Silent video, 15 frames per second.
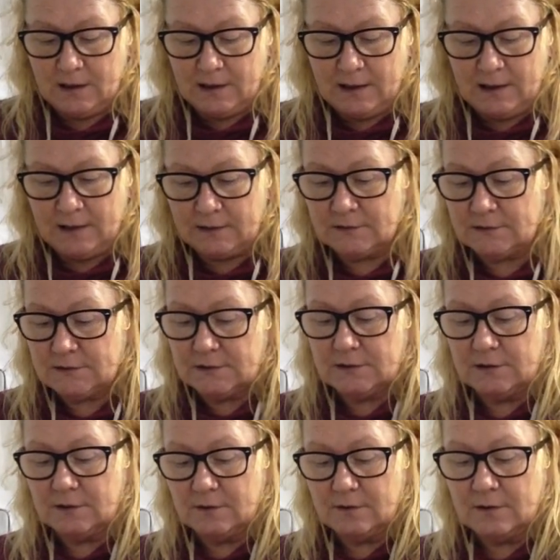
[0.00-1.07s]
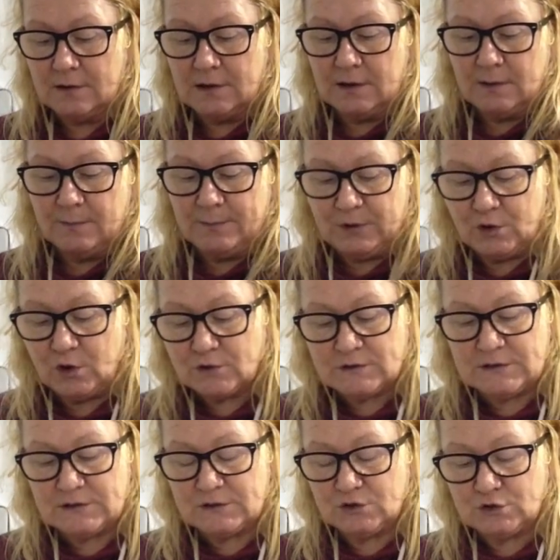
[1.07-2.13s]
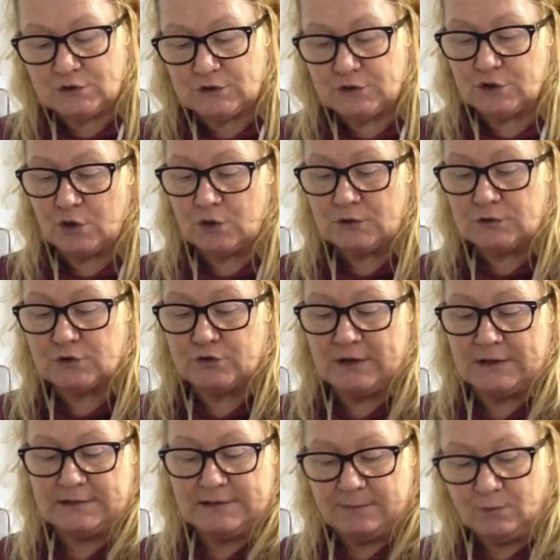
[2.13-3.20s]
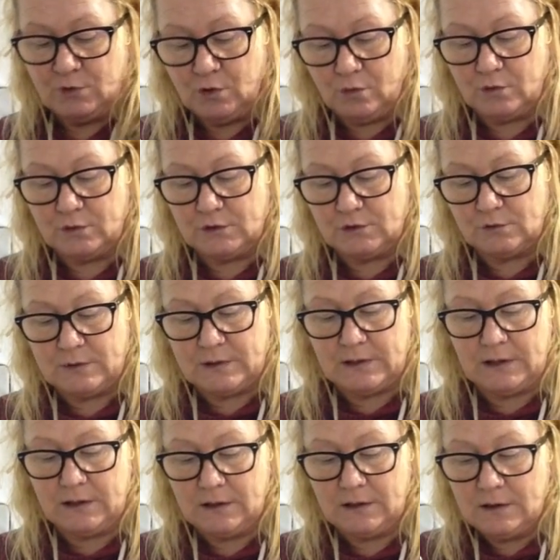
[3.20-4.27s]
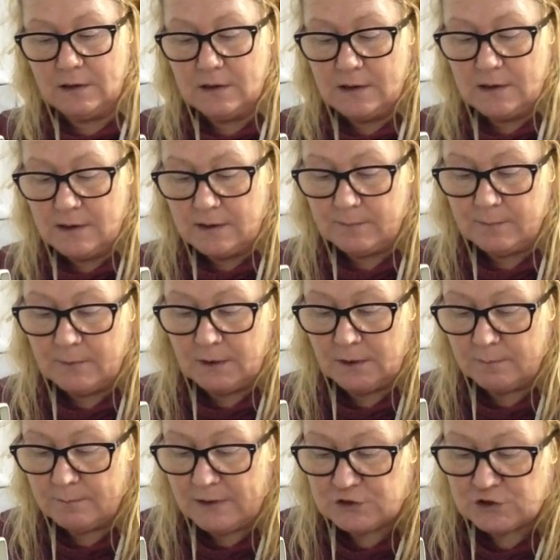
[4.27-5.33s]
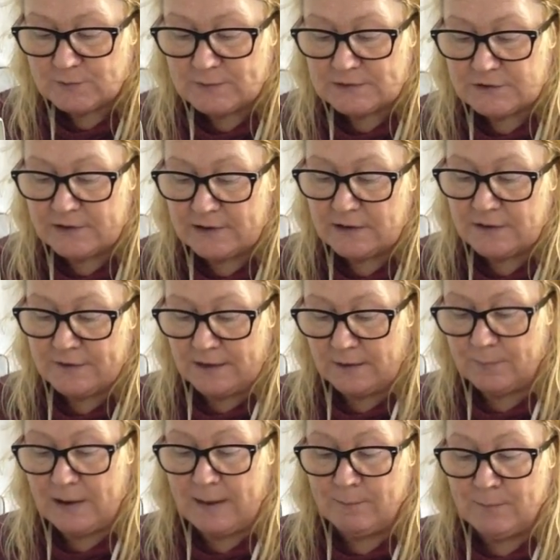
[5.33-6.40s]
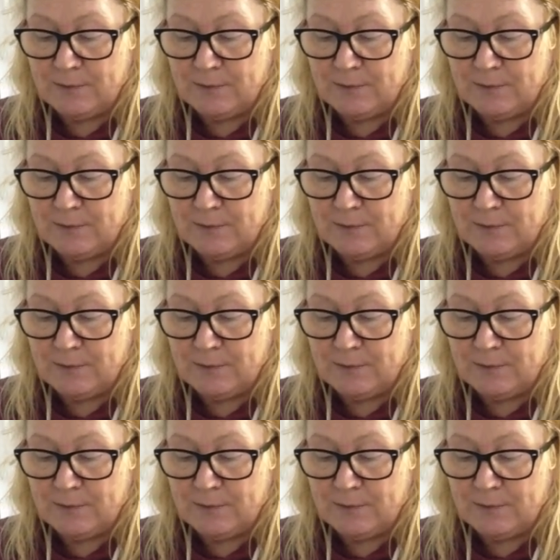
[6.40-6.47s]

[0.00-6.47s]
and because it's just a doll's dress, I'm not going to do any measurements or anything, but I'm